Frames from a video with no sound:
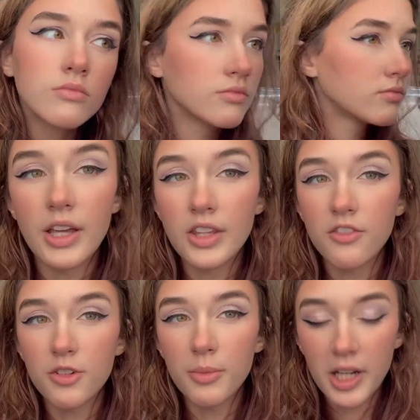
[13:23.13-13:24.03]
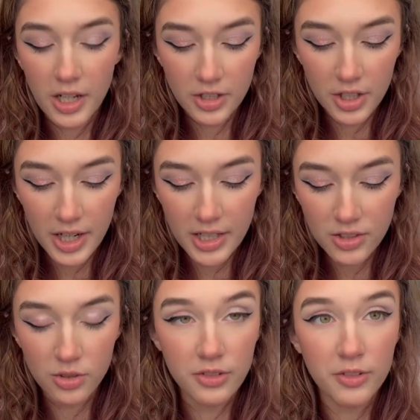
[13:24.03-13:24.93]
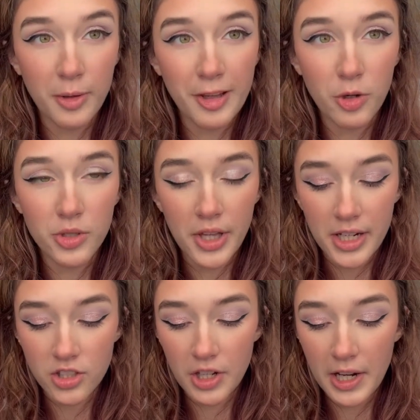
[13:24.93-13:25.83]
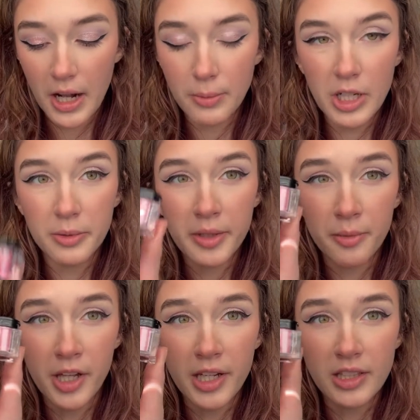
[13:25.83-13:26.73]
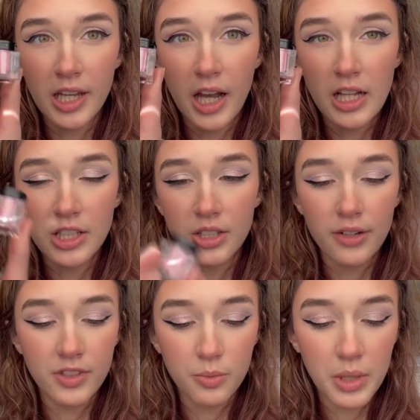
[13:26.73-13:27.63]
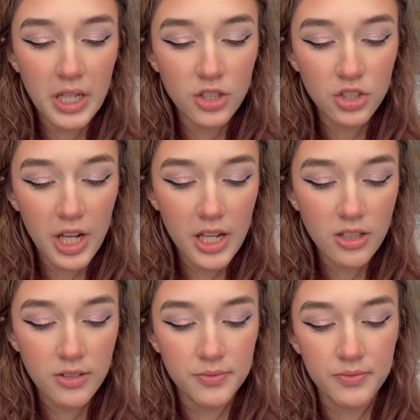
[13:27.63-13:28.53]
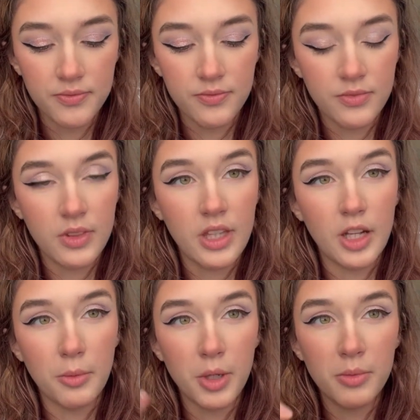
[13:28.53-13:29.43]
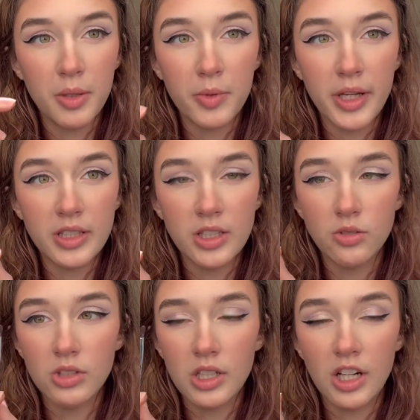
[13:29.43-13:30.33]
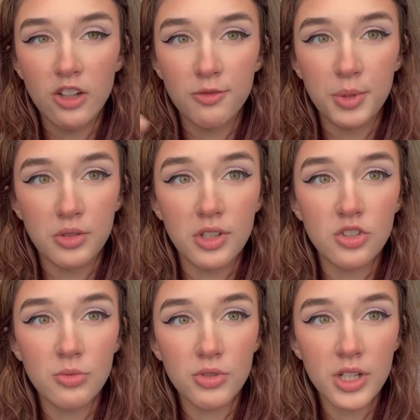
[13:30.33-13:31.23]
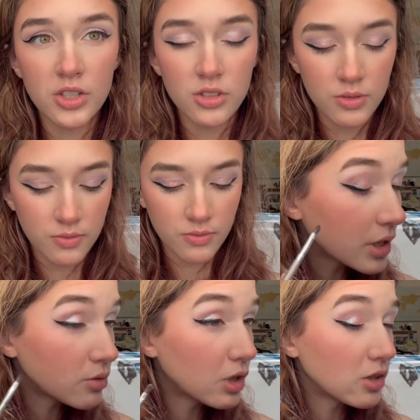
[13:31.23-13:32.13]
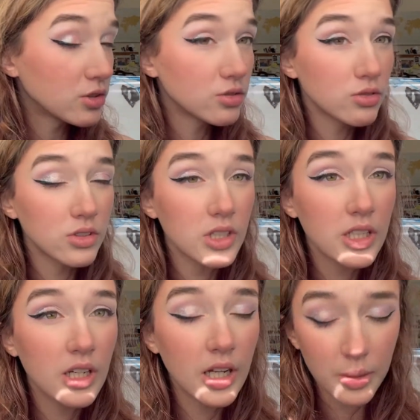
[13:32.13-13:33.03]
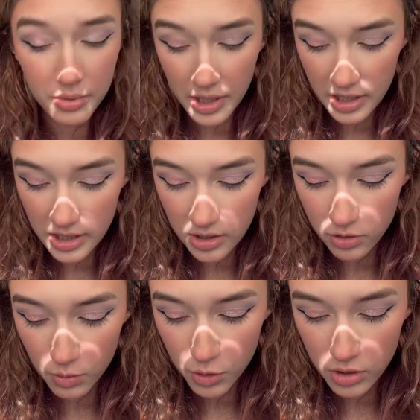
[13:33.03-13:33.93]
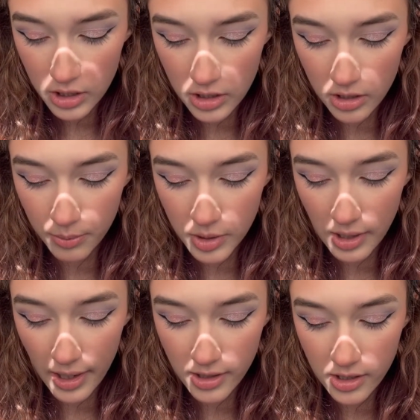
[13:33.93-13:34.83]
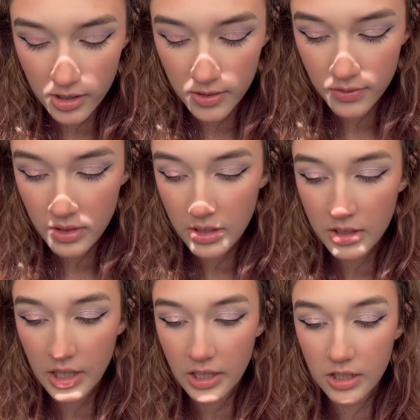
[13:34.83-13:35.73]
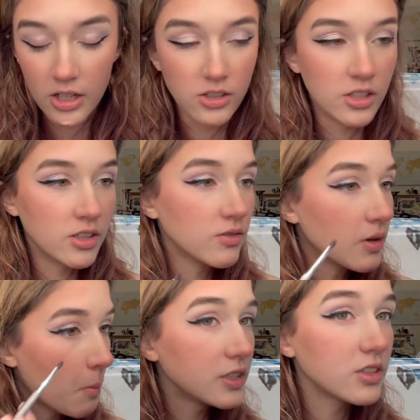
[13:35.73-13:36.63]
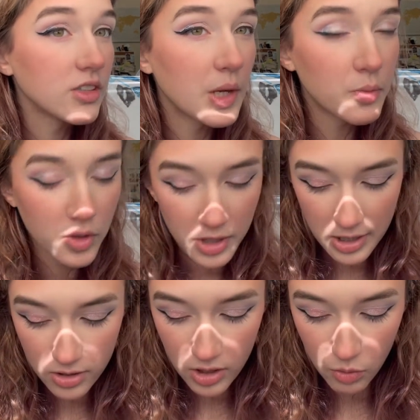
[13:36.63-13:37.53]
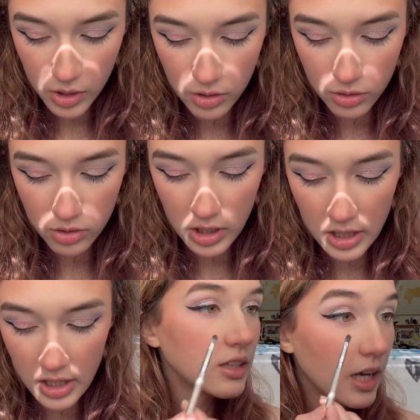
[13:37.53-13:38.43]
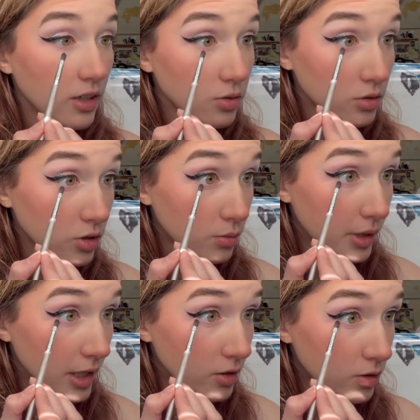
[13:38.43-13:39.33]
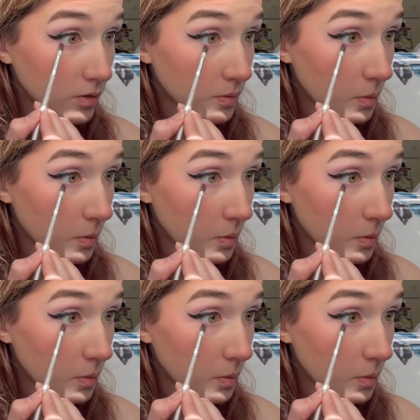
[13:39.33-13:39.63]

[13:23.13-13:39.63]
And then for my under eyes, or for my lower lash line, I'm going to be applying that holographic pink shade. And I'm going to be applying that using an e.l.f. precision brush. And wow, as soon as I apply it, it's almost like a metallic kind of color. And it's a lot more lighter than what it looks like in the actual little bottle.